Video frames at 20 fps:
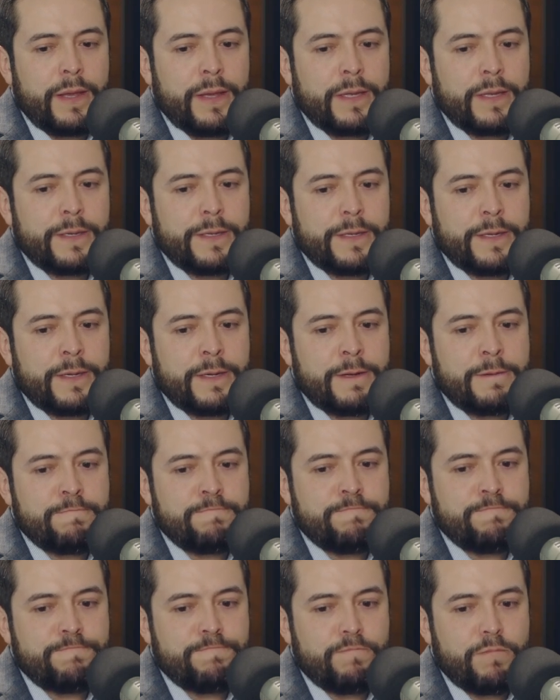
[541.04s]
and
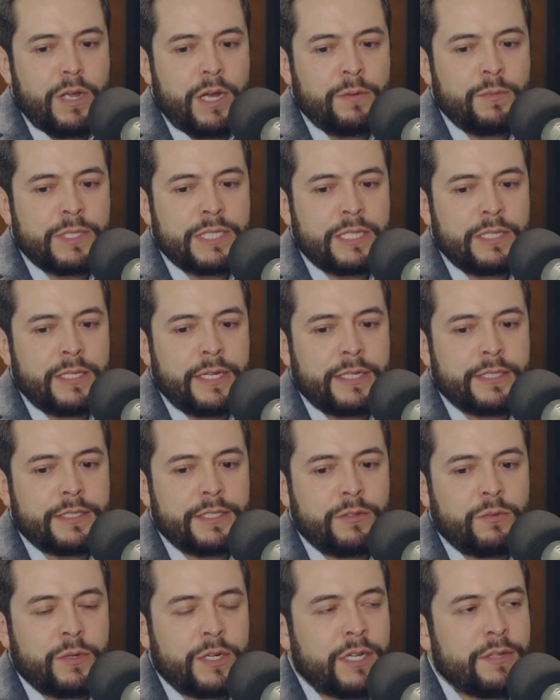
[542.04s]
I was
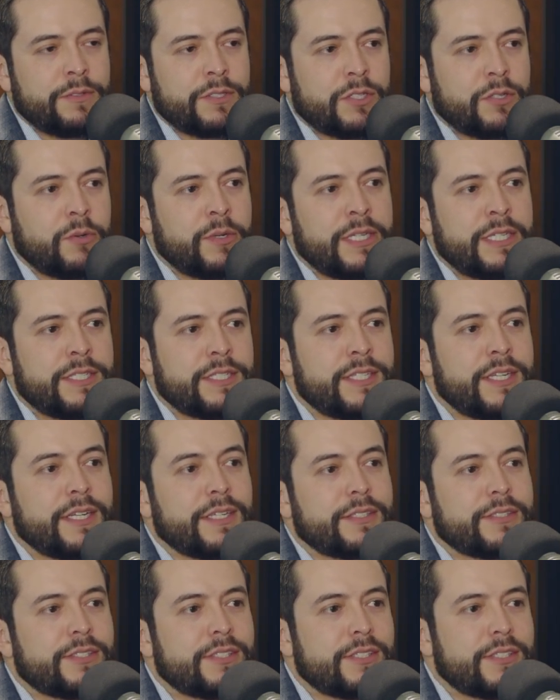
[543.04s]
elected when I was
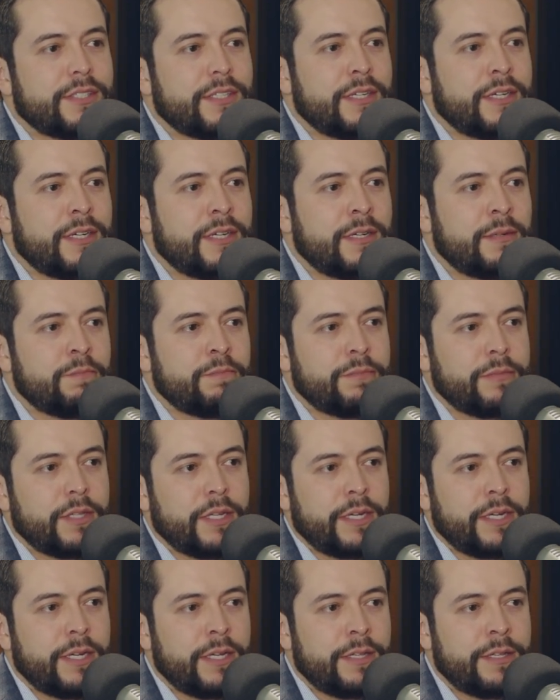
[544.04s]
26. I
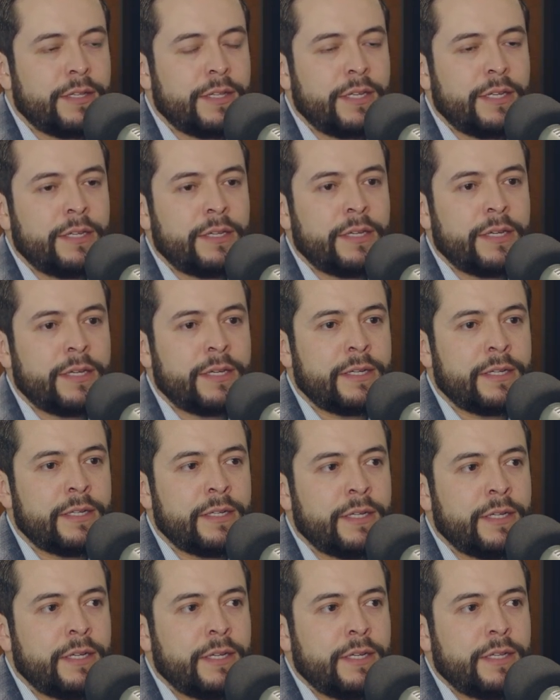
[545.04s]
had
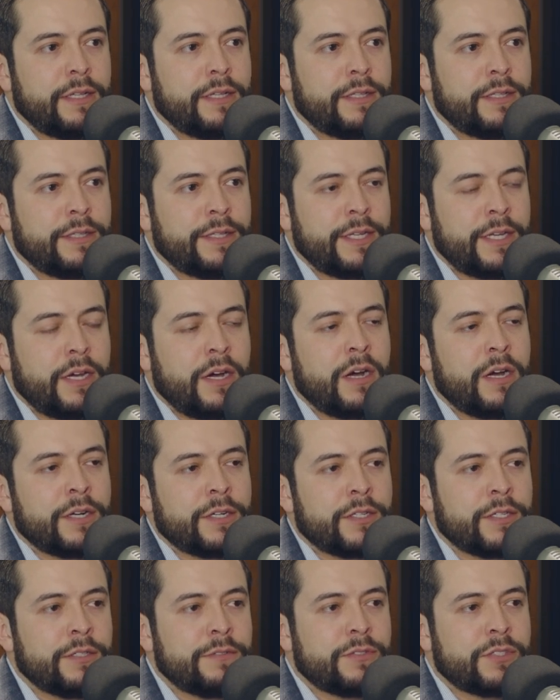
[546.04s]
the
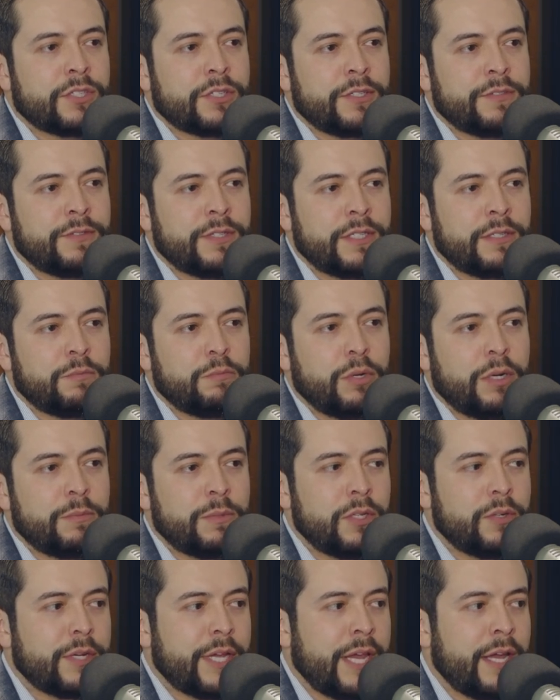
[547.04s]
honor of serving
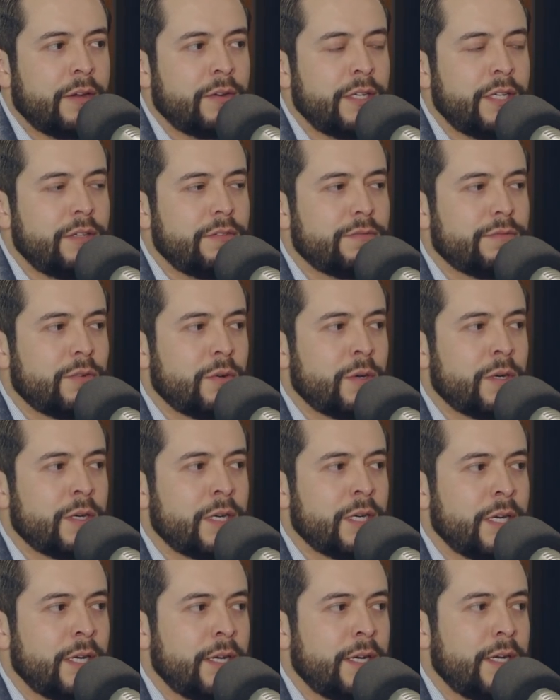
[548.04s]
Pueblo County
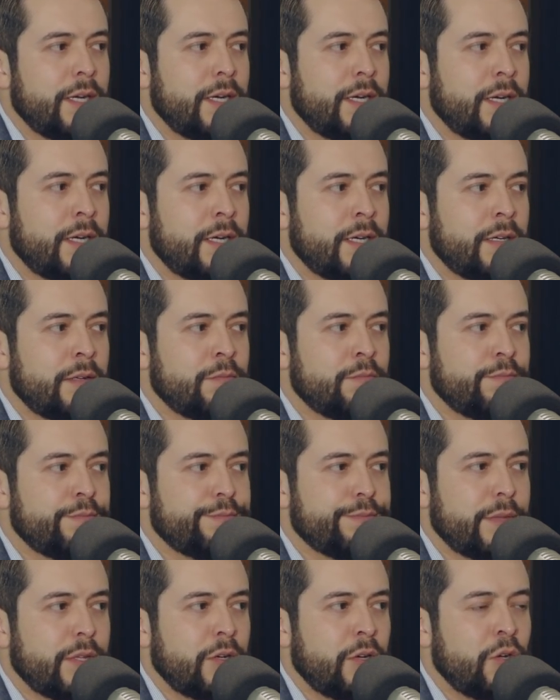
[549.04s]
for
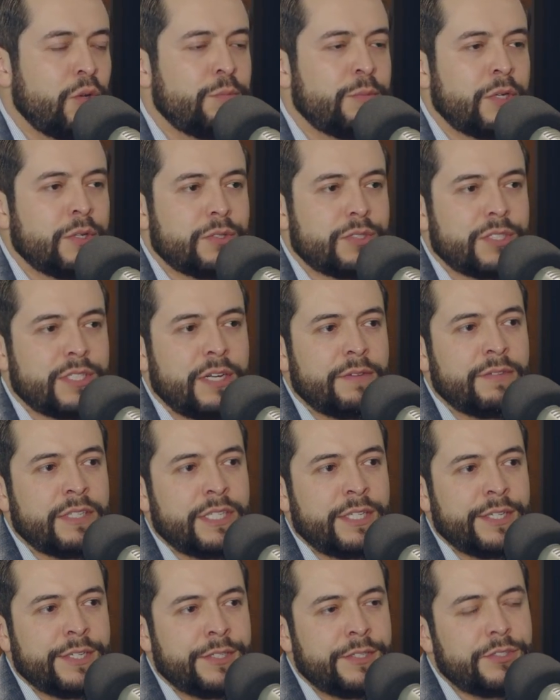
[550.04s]
almost 7
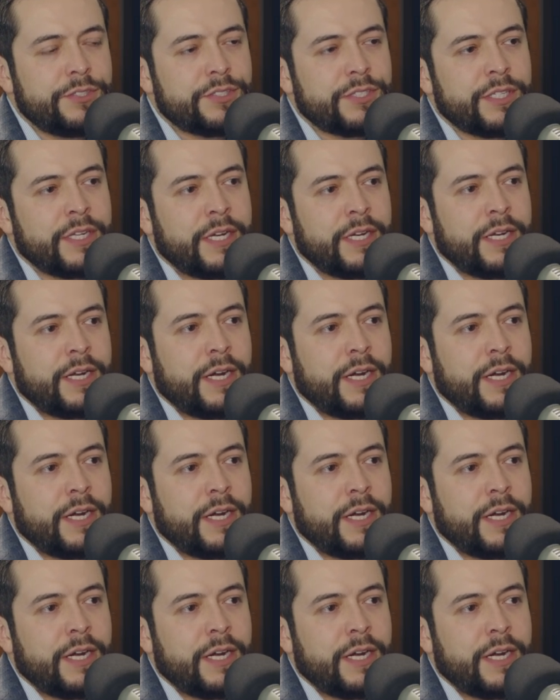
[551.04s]
years.